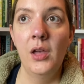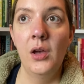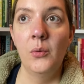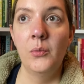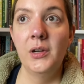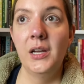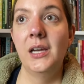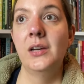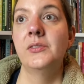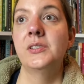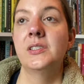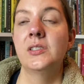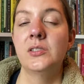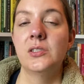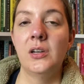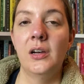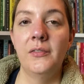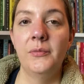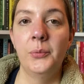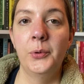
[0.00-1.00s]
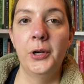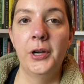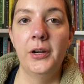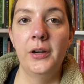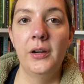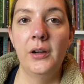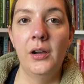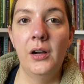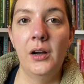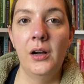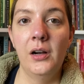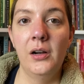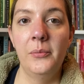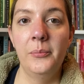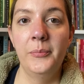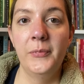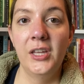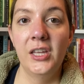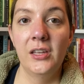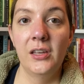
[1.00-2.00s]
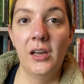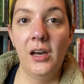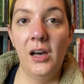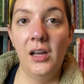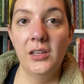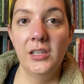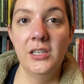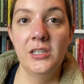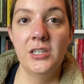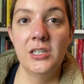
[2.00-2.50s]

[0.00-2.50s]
when I was a sophomore in college.